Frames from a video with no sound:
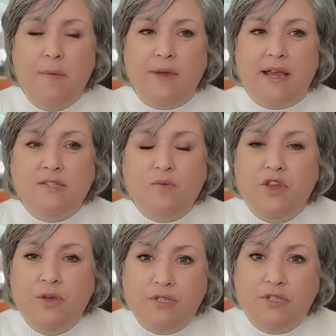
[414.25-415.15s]
Because
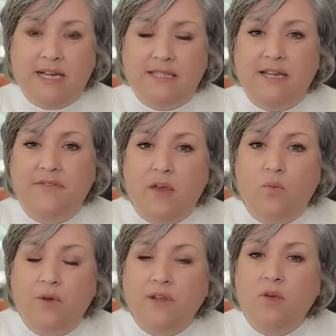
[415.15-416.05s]
with user testing, they
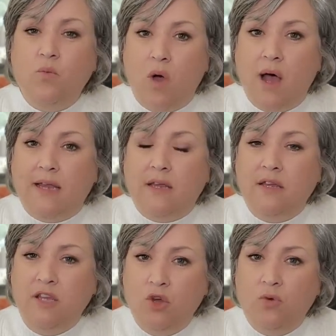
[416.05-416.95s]
really want
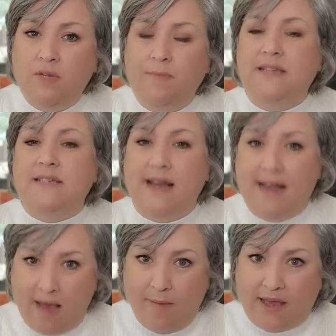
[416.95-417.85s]
you to be
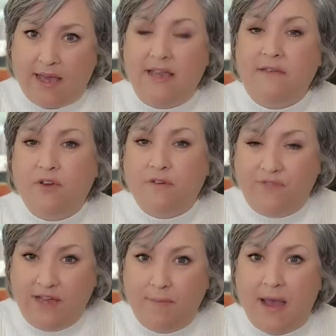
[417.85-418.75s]
dynamic and give your
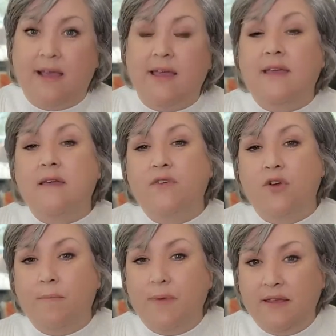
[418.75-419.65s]
feedback and give
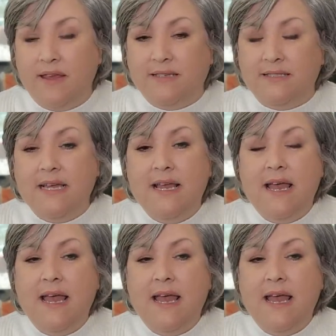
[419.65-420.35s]
your opinions.